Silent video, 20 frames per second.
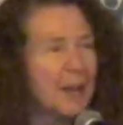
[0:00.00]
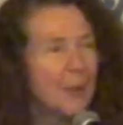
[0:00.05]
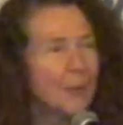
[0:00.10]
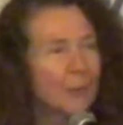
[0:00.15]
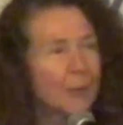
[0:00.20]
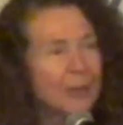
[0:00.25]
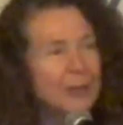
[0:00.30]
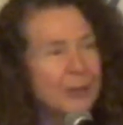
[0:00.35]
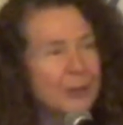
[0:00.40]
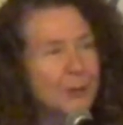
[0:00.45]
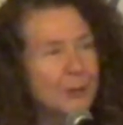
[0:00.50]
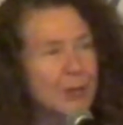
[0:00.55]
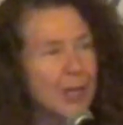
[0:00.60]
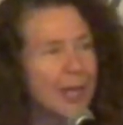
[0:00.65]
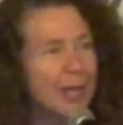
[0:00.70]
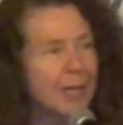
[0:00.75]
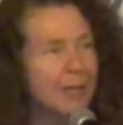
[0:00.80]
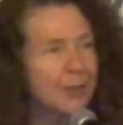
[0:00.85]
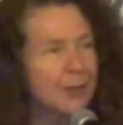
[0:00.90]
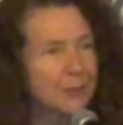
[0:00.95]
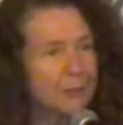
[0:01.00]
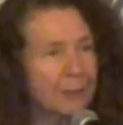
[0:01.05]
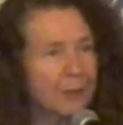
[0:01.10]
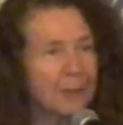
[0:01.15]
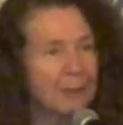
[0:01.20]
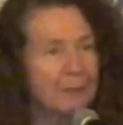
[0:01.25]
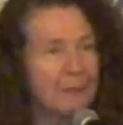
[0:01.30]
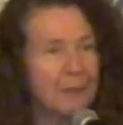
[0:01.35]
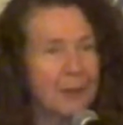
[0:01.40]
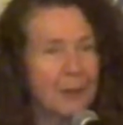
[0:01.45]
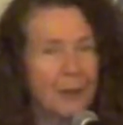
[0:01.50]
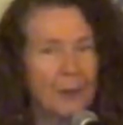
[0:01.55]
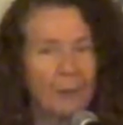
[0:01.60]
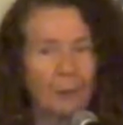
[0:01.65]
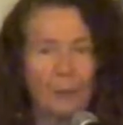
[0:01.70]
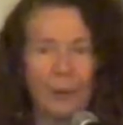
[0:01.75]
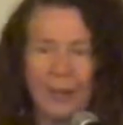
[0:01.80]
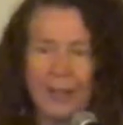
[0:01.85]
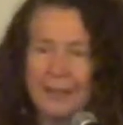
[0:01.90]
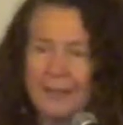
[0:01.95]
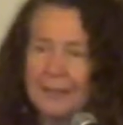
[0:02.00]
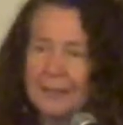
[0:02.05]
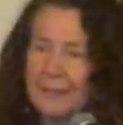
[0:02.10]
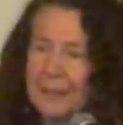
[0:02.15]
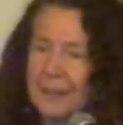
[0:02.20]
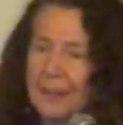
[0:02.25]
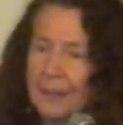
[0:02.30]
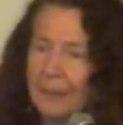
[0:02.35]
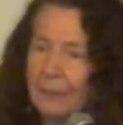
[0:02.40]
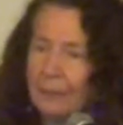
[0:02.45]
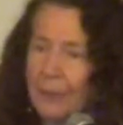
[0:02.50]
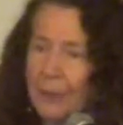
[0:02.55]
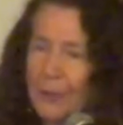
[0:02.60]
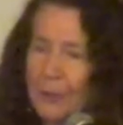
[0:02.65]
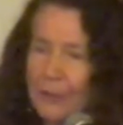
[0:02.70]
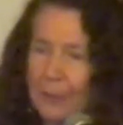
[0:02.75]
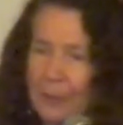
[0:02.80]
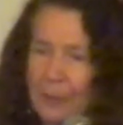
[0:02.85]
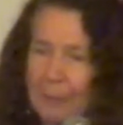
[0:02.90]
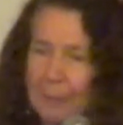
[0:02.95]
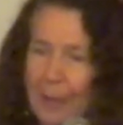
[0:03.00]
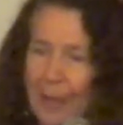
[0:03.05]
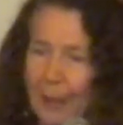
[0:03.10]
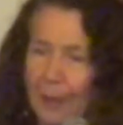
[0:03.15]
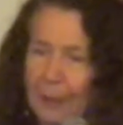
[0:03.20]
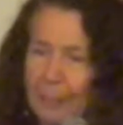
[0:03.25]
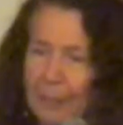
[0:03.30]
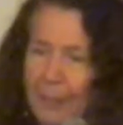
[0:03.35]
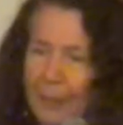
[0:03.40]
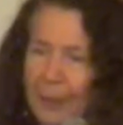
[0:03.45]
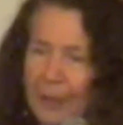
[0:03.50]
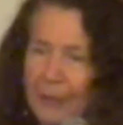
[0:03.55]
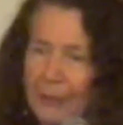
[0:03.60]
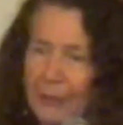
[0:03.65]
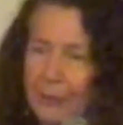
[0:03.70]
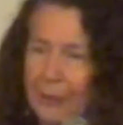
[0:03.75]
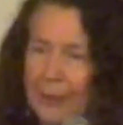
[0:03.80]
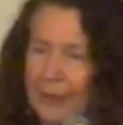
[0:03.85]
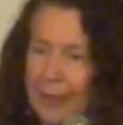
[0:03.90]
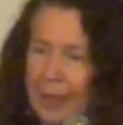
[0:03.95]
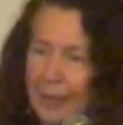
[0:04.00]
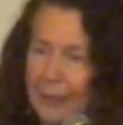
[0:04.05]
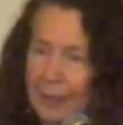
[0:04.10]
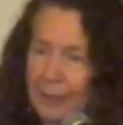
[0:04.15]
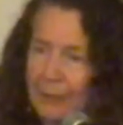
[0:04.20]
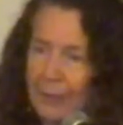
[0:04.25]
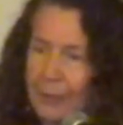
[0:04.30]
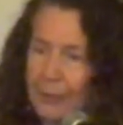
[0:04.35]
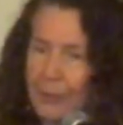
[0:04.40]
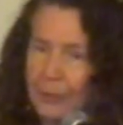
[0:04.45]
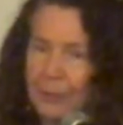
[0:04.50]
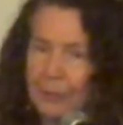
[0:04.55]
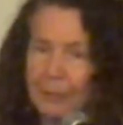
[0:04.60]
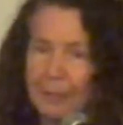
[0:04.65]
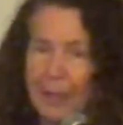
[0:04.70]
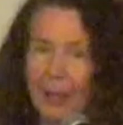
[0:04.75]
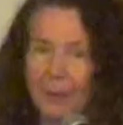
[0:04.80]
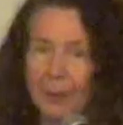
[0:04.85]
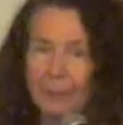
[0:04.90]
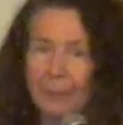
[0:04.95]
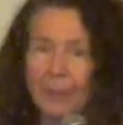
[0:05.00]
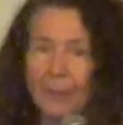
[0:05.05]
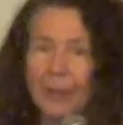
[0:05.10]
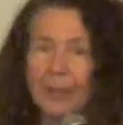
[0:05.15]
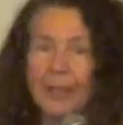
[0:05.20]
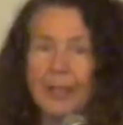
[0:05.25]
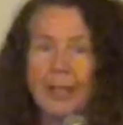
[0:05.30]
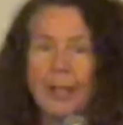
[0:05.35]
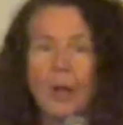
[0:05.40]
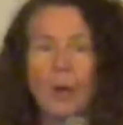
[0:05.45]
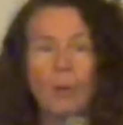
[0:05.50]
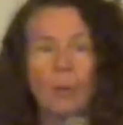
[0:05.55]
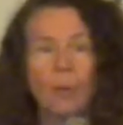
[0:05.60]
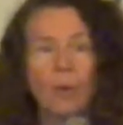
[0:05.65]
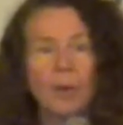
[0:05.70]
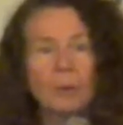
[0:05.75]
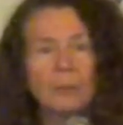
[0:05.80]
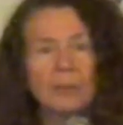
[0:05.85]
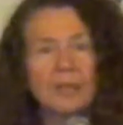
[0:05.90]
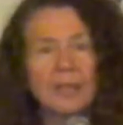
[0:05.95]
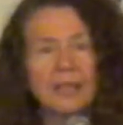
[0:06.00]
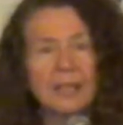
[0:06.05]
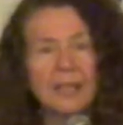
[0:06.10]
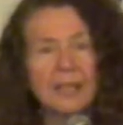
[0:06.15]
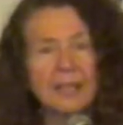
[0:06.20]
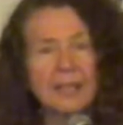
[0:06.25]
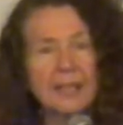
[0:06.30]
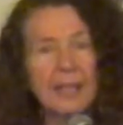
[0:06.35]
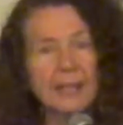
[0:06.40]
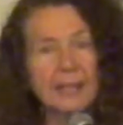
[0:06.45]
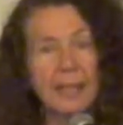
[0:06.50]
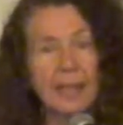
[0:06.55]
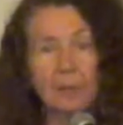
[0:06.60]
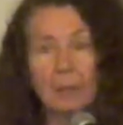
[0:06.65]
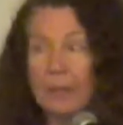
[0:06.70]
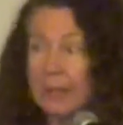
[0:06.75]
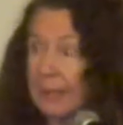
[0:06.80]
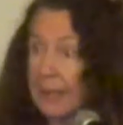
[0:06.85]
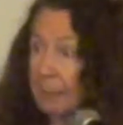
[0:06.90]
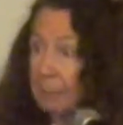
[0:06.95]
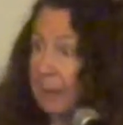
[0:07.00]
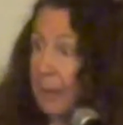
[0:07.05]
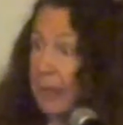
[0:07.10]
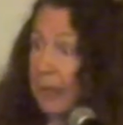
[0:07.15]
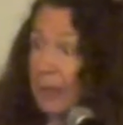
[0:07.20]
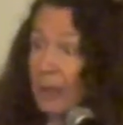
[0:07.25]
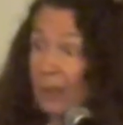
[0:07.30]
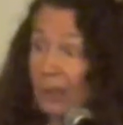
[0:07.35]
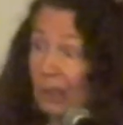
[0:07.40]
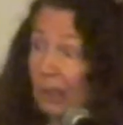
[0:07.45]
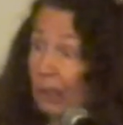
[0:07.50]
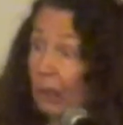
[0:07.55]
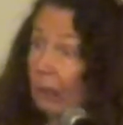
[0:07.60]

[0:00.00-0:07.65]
When you change from one version of PowerPoint to another version of PowerPoint, one would think that they would get better.